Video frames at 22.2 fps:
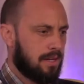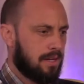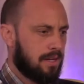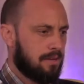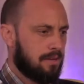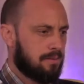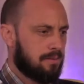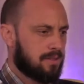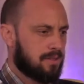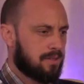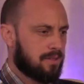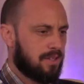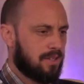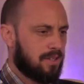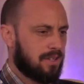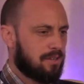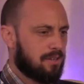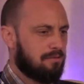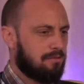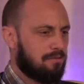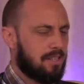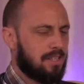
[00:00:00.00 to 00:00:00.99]
it was like
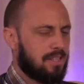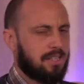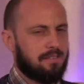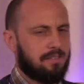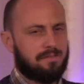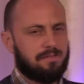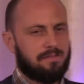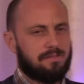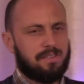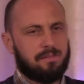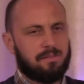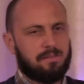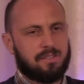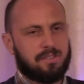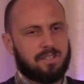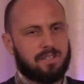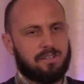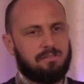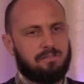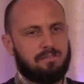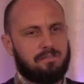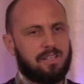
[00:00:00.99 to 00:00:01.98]
a relief. It was
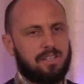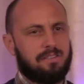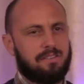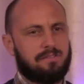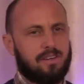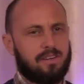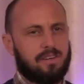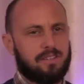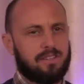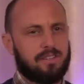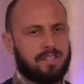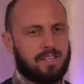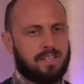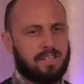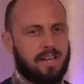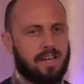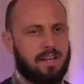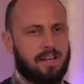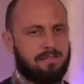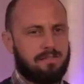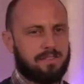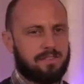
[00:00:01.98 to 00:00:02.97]
like a relief that I didn't
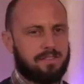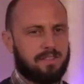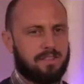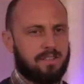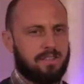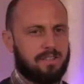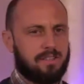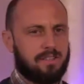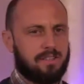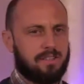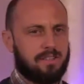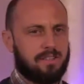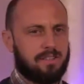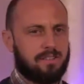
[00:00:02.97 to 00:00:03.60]
have to